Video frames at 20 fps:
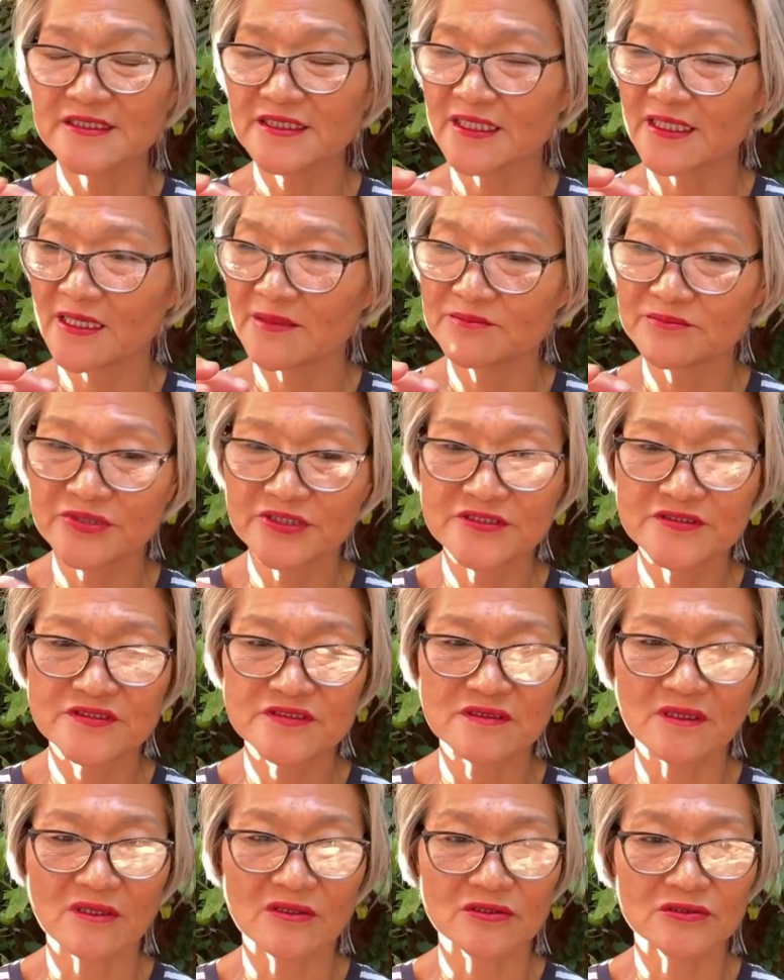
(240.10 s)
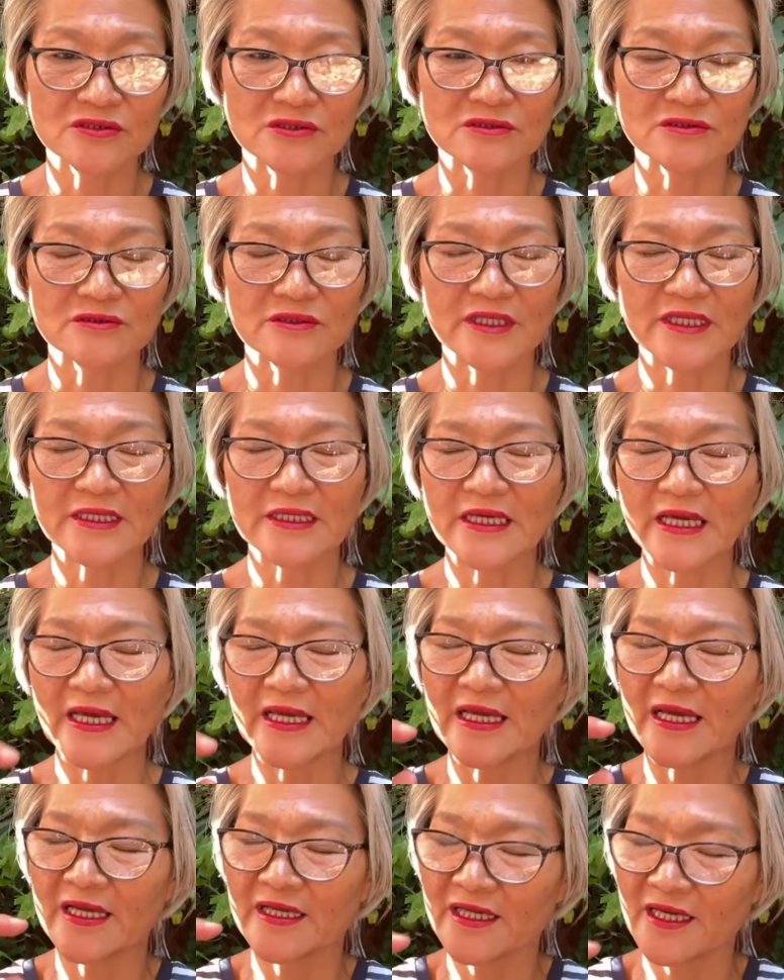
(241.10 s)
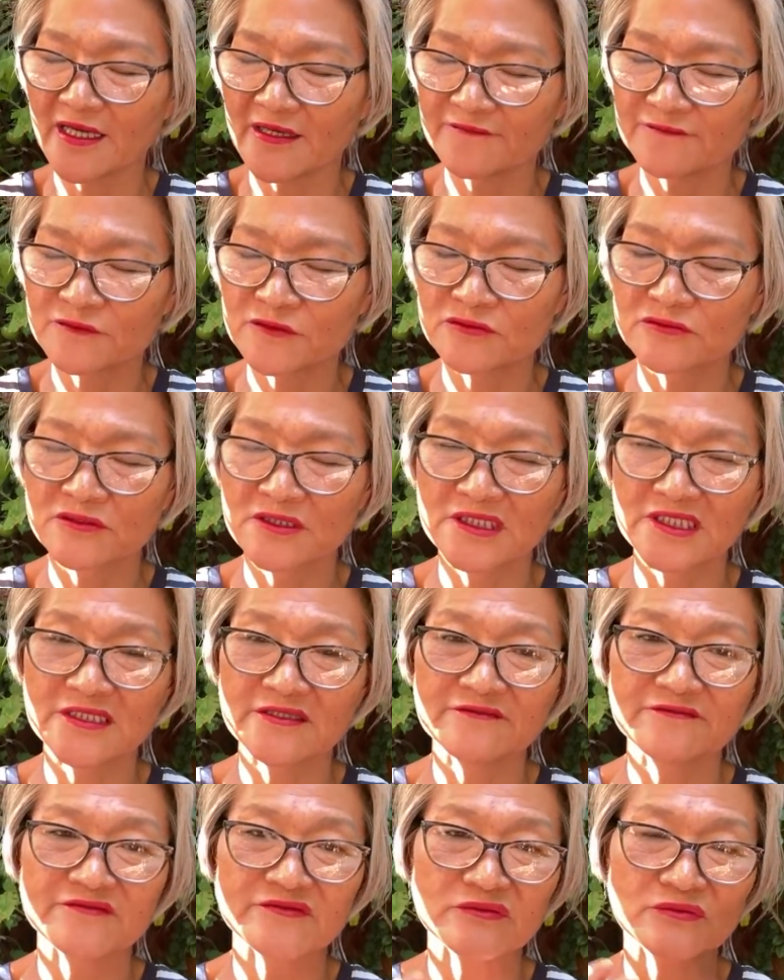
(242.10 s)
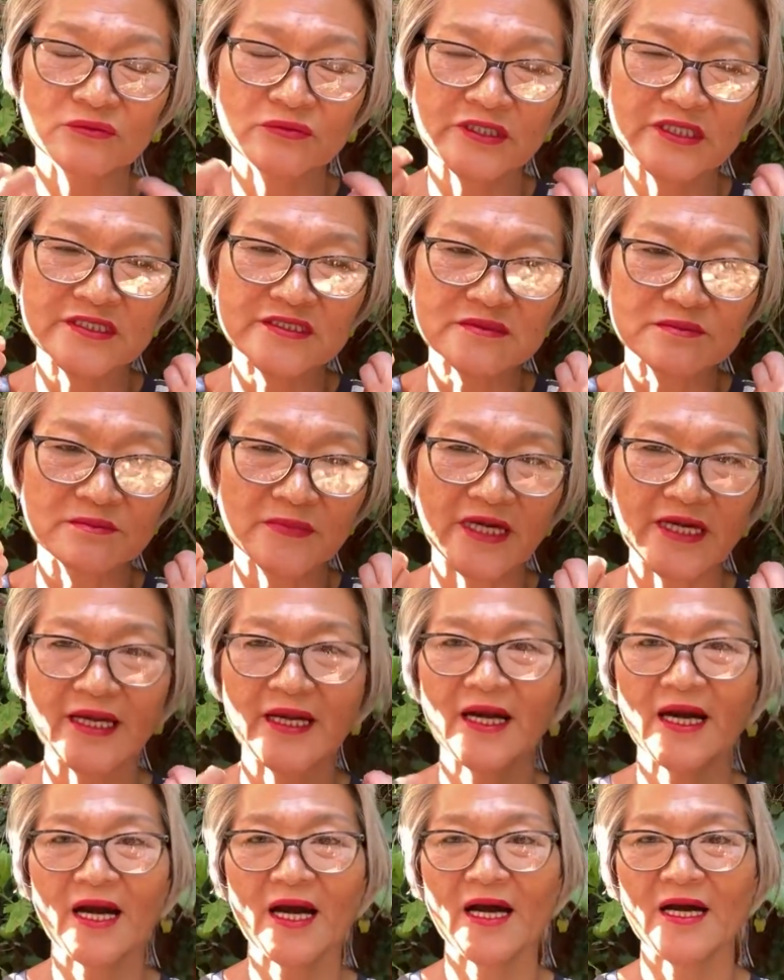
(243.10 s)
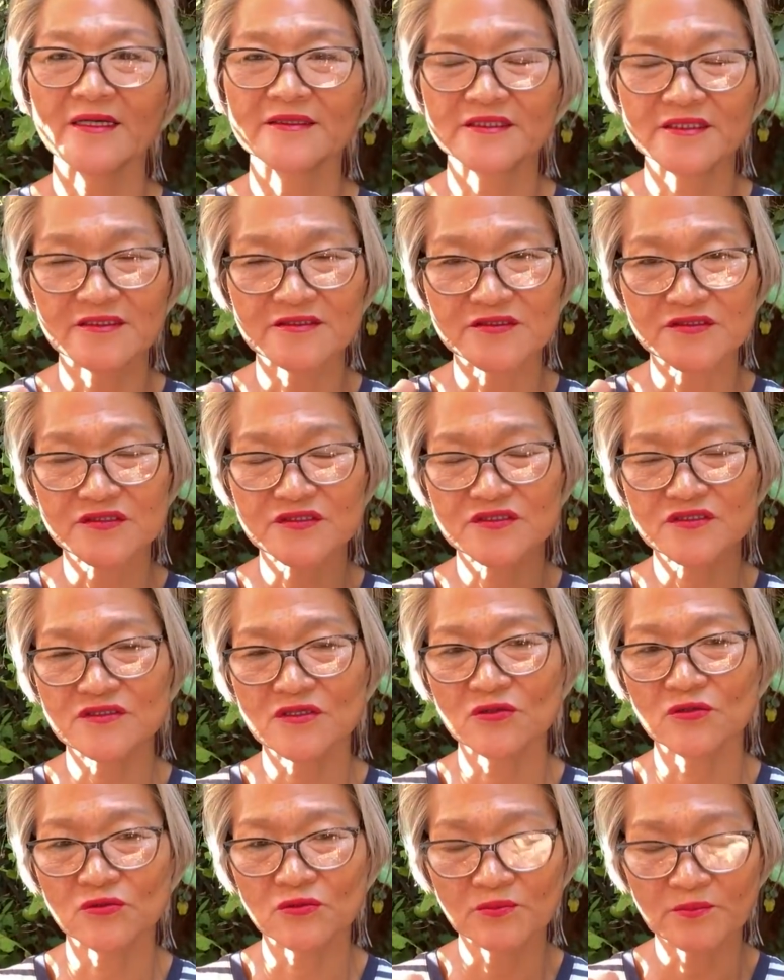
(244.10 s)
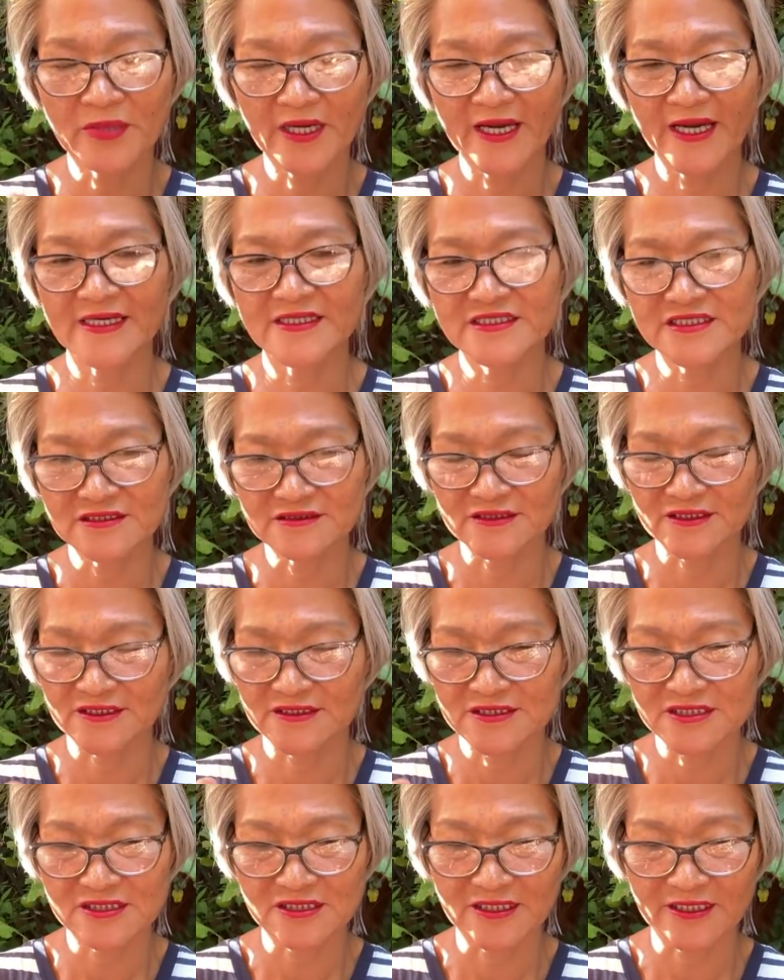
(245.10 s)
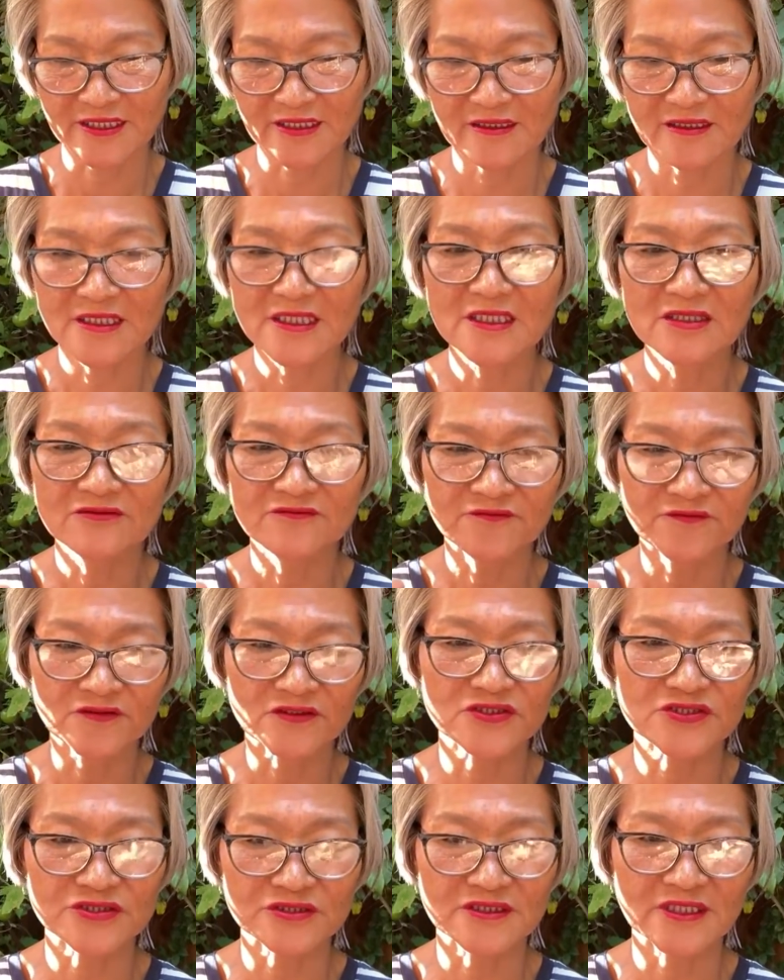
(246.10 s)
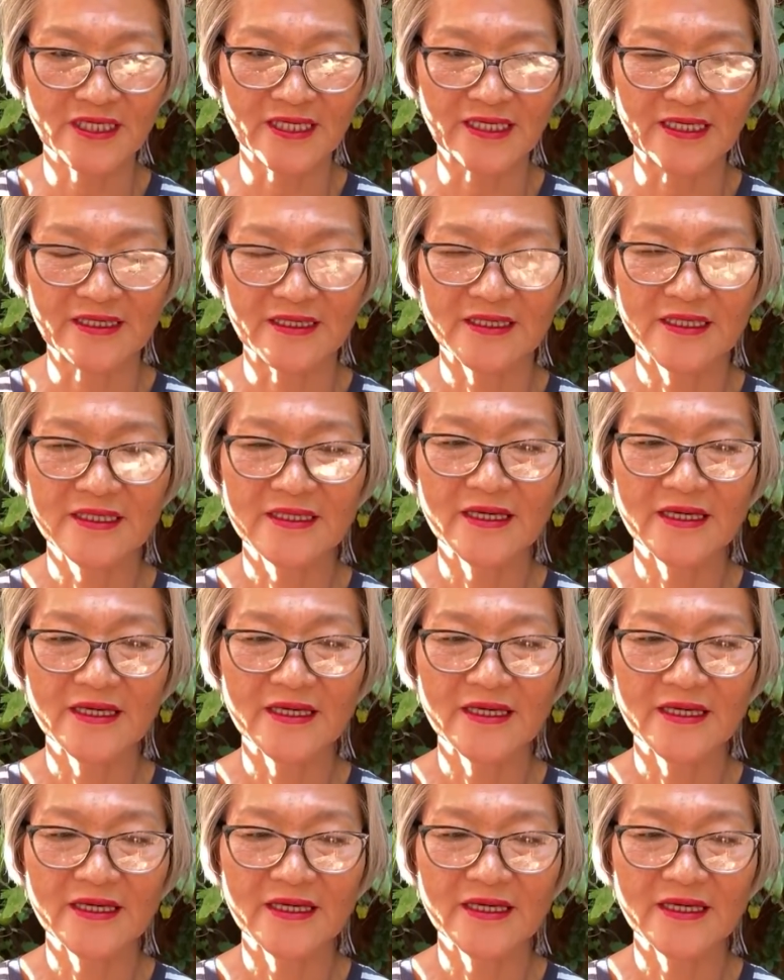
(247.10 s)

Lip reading: can be sorrow. I have to live with my heart and soul passionately for today.